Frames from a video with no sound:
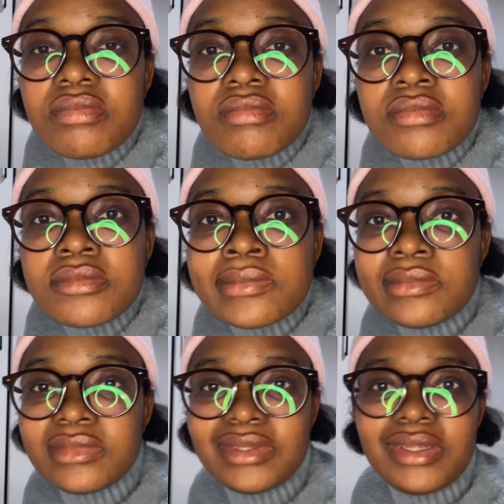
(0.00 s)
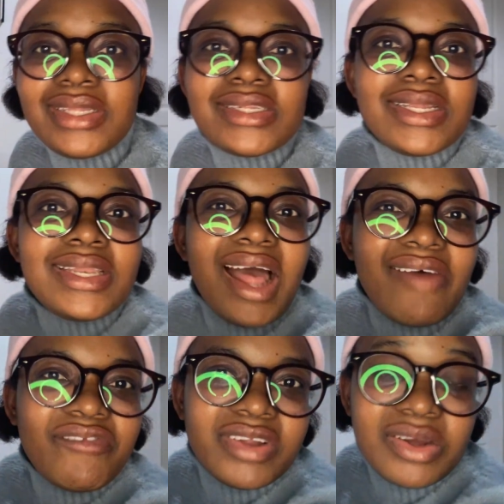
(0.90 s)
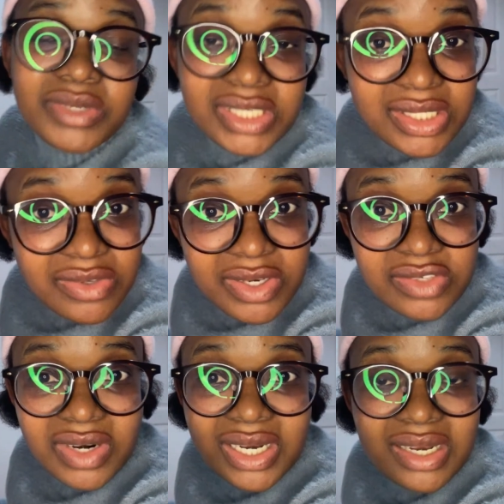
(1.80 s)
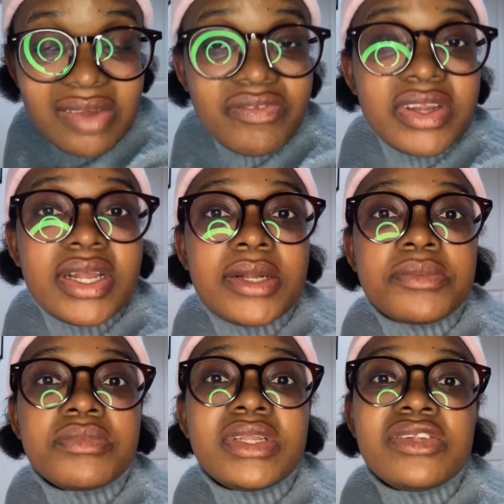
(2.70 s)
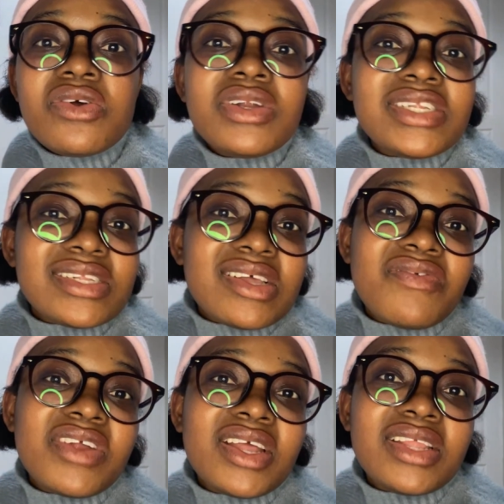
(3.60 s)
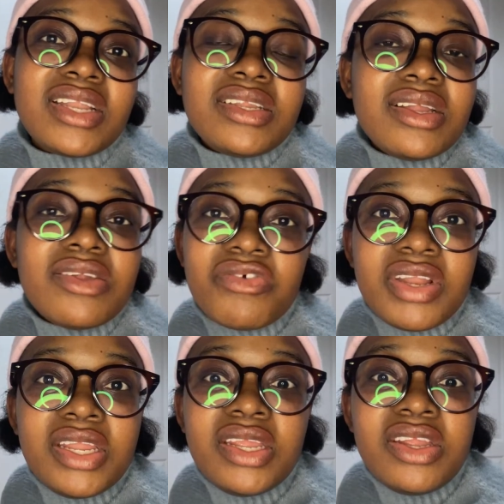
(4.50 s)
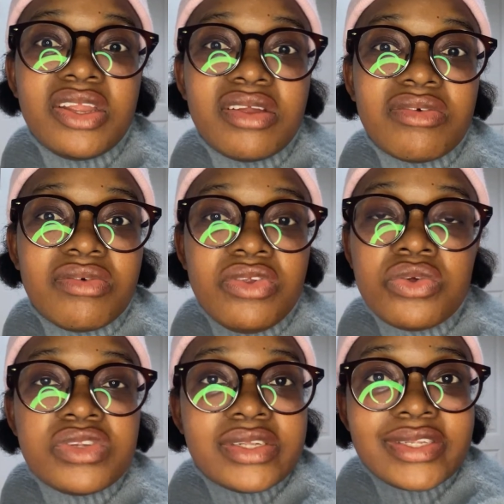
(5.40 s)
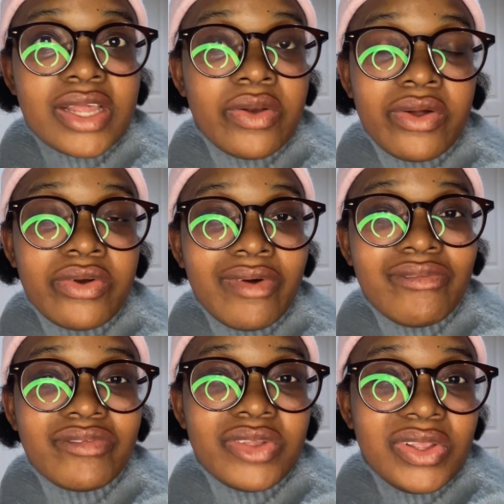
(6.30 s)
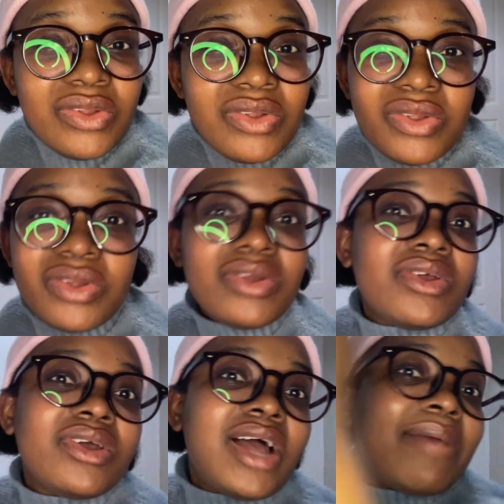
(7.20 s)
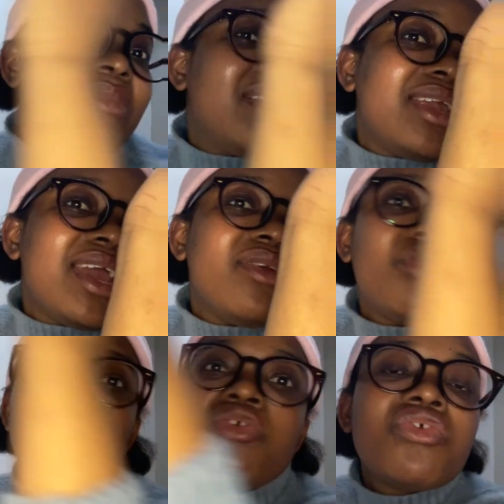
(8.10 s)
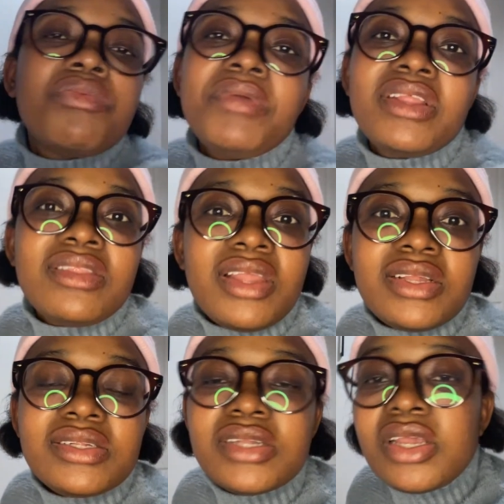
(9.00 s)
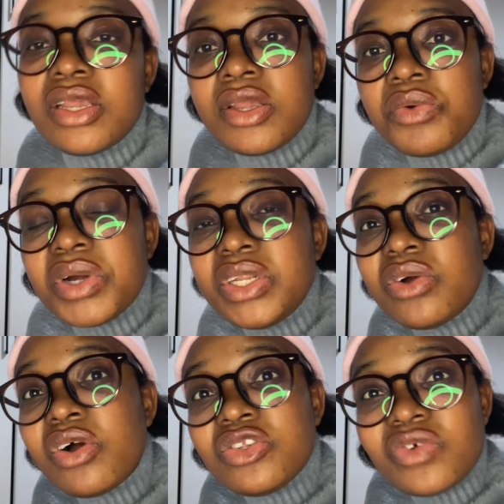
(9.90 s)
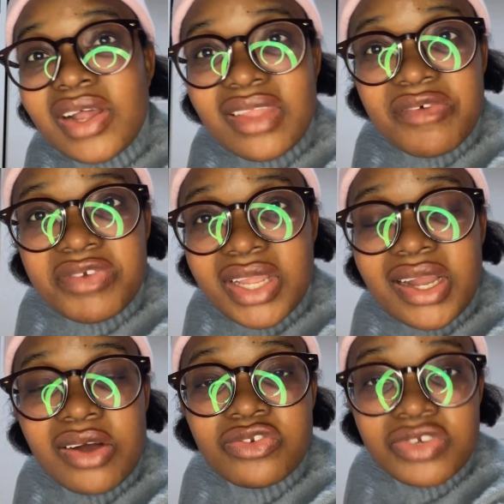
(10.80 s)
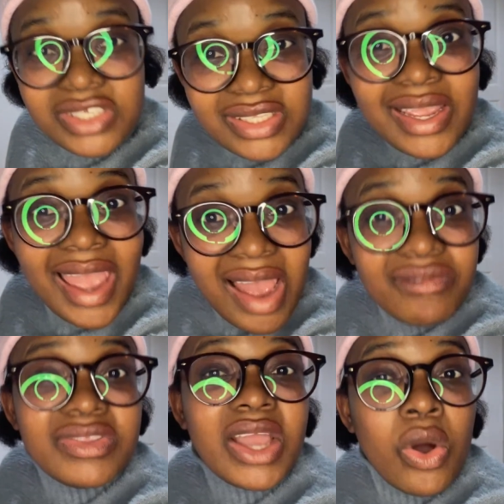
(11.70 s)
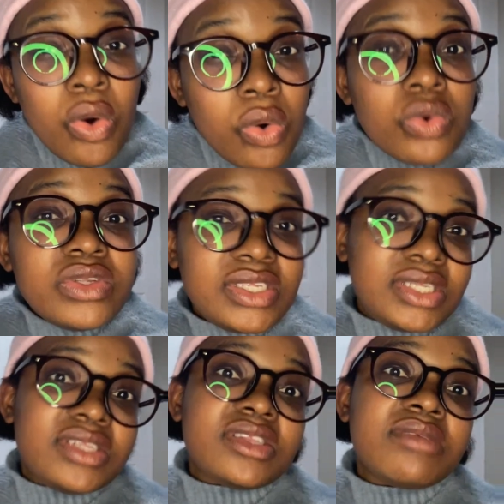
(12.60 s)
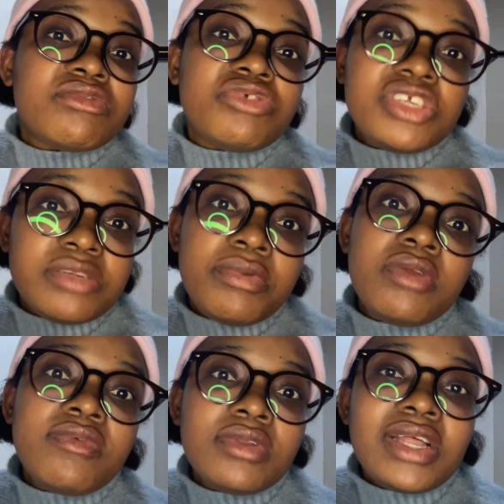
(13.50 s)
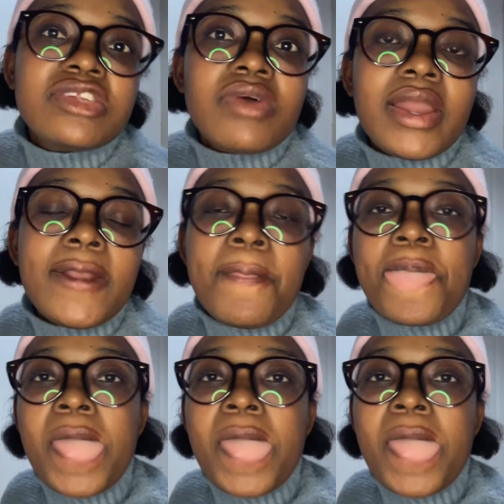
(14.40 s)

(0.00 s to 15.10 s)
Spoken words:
in Africa, which is crazy, right? In Africa, it's only South Africa that really uses a lot of American or European things. When you go to other African countries, they have their own systems, which is beautiful. That's why,